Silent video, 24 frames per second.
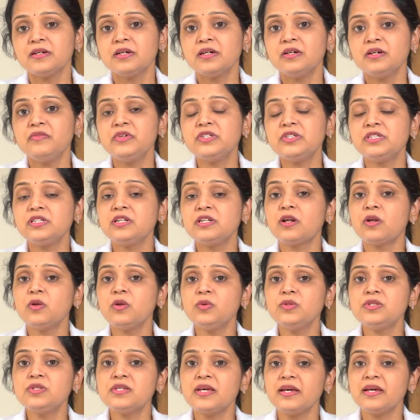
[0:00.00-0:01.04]
which
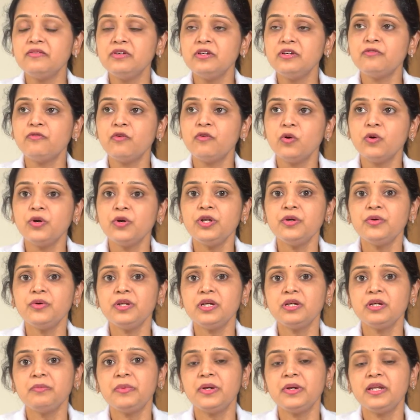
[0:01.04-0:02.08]
includes heavy flow
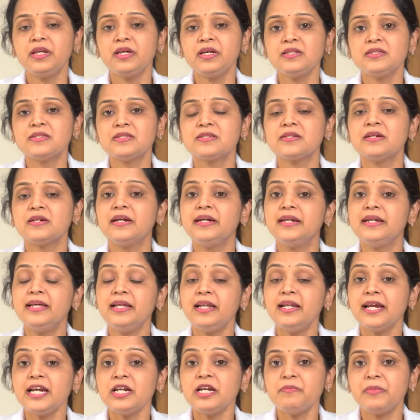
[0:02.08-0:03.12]
during periods,
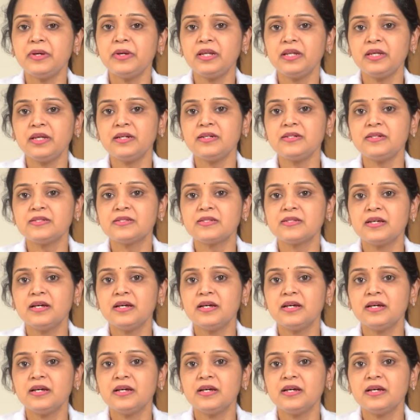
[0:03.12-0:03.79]
delayed periods,